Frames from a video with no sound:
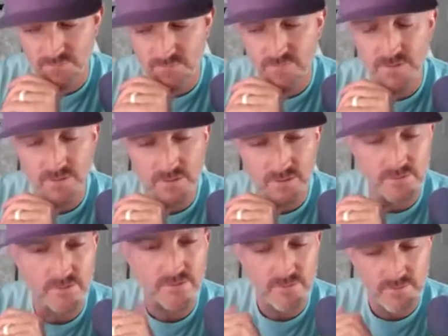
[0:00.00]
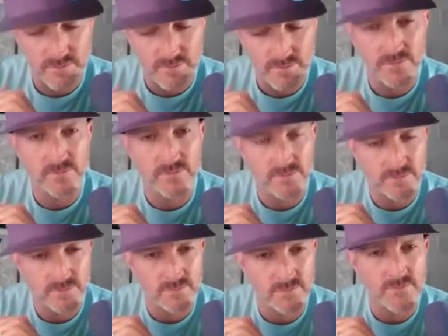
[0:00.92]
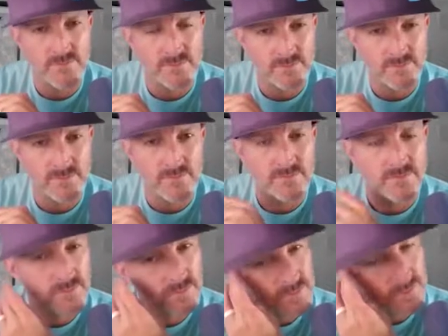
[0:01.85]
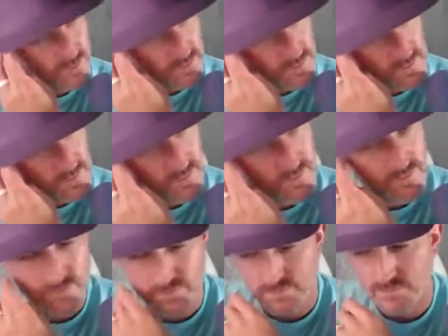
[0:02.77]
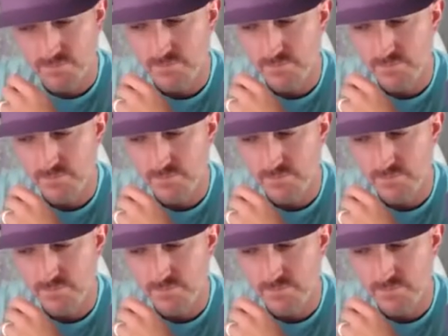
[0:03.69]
No words are spoken by the person on screen.